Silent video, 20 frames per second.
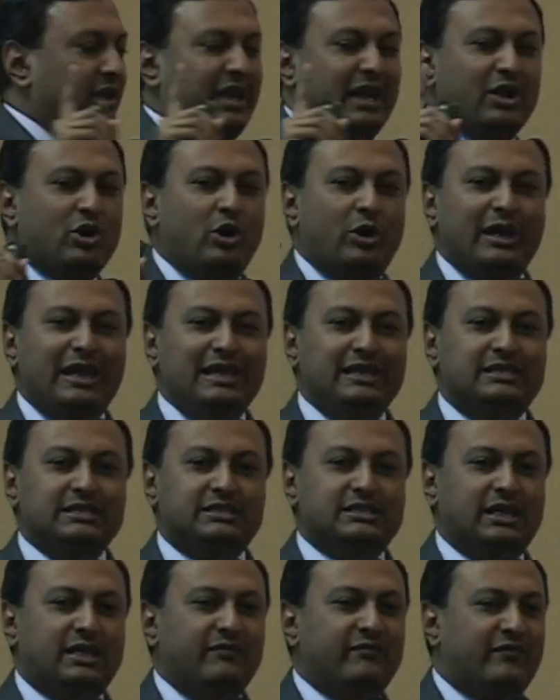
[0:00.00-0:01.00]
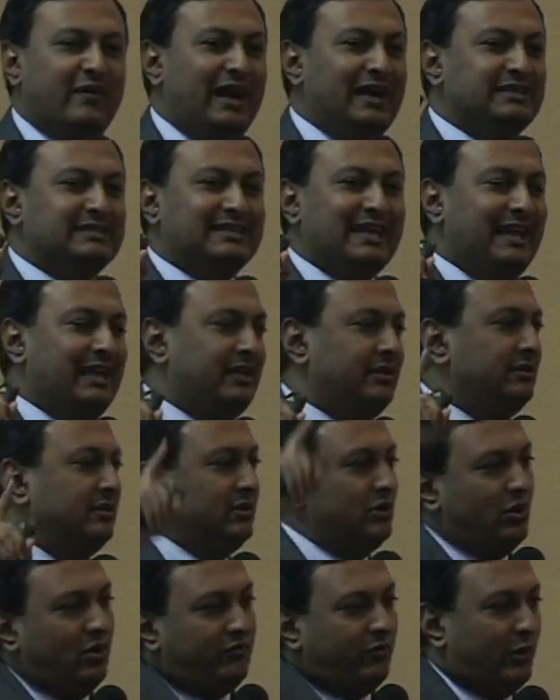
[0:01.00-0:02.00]
gonna go eat a chicken fried steak?
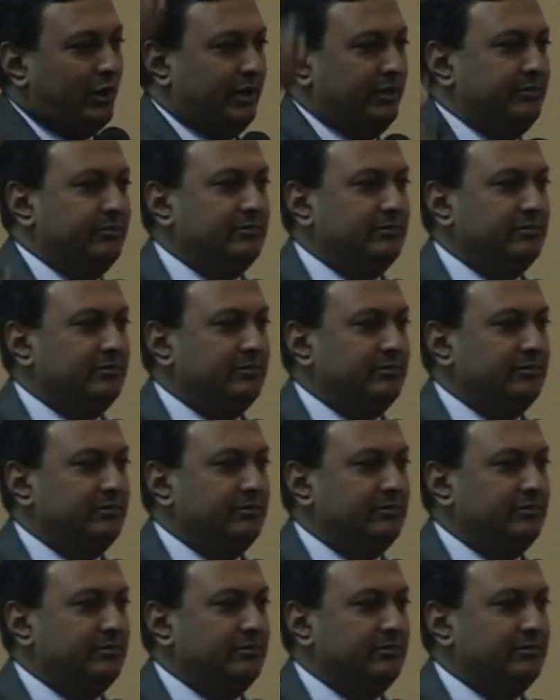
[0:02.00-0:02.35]
Go for it.